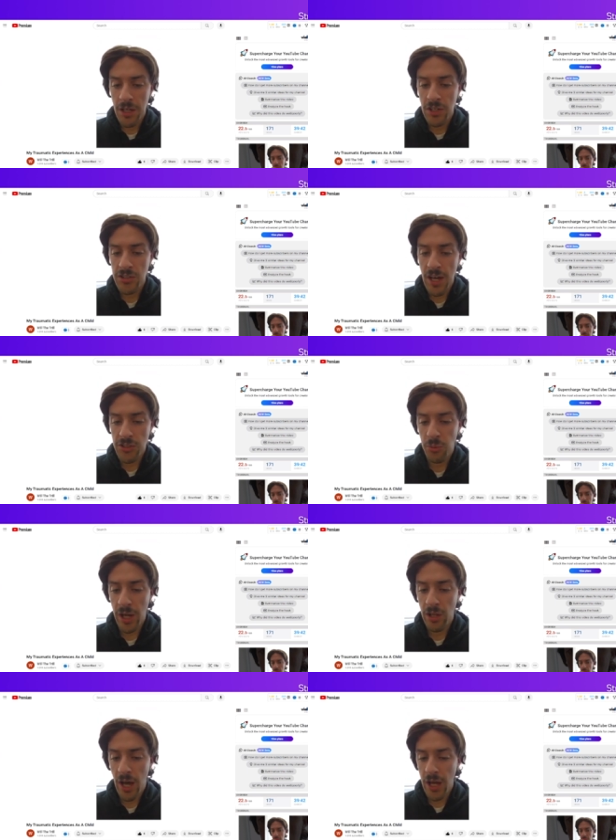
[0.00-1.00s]
because that's what
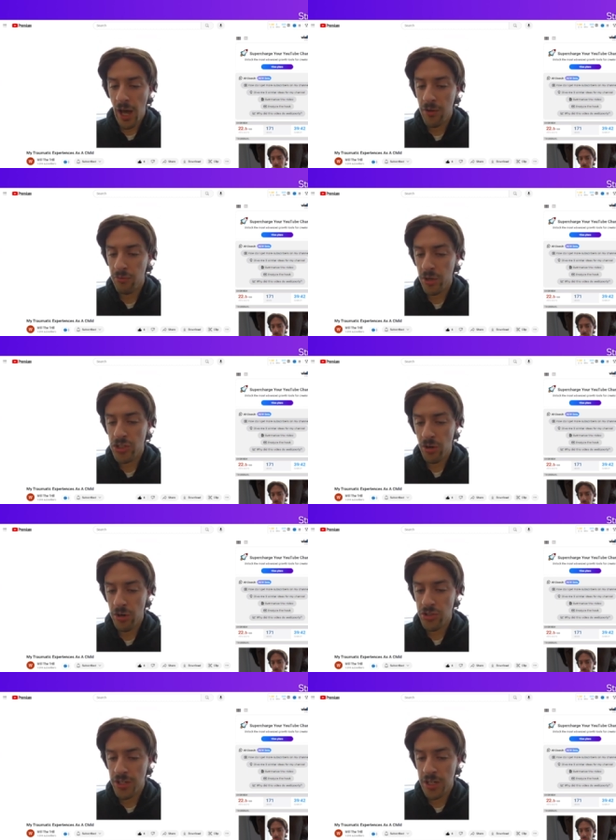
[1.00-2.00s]
I, I, I've
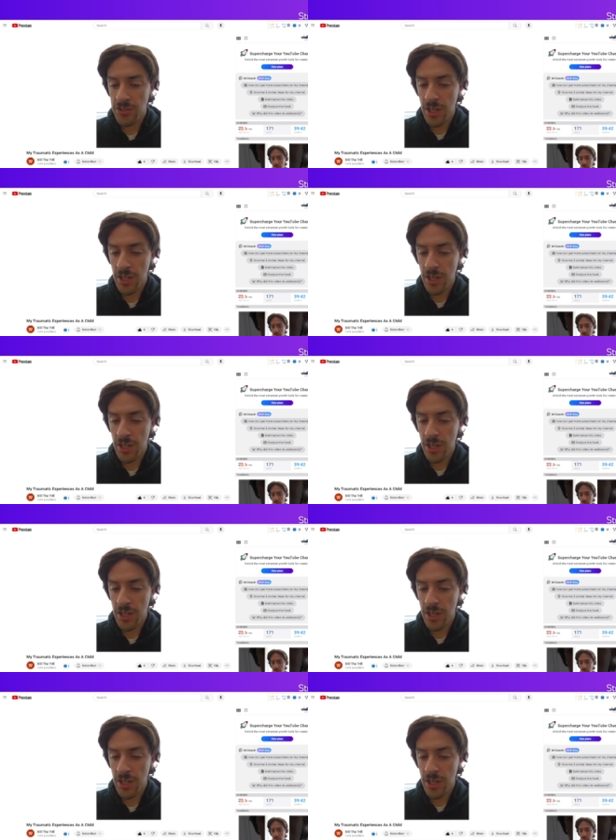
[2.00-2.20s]
researched. And it